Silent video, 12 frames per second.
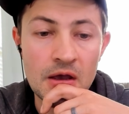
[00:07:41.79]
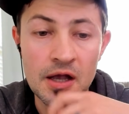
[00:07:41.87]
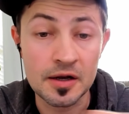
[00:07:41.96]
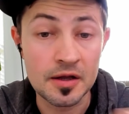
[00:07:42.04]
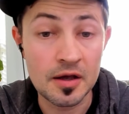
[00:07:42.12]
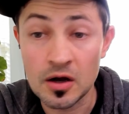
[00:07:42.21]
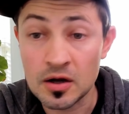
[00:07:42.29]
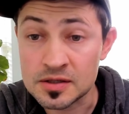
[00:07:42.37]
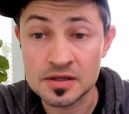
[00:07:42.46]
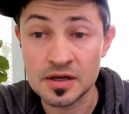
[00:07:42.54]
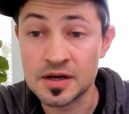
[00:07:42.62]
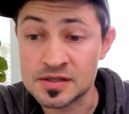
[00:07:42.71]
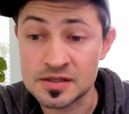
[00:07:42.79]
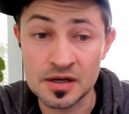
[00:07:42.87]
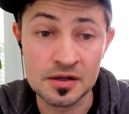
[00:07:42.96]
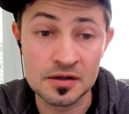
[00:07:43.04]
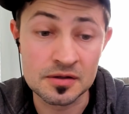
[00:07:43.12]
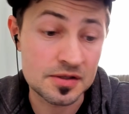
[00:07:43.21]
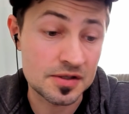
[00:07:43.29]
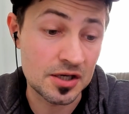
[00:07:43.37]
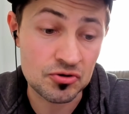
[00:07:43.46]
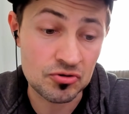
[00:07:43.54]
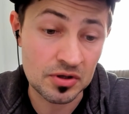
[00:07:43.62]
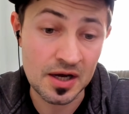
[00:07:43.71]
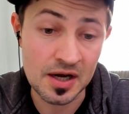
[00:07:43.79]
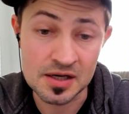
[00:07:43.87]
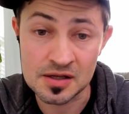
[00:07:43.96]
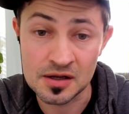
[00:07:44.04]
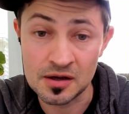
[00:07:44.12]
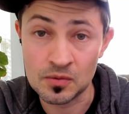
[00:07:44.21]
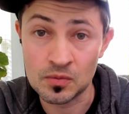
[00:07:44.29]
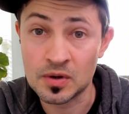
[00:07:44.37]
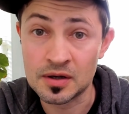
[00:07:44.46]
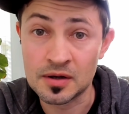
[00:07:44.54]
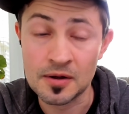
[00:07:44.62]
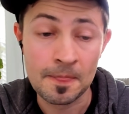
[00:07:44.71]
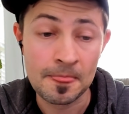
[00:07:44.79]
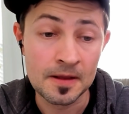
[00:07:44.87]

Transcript: And it all stays centralized in one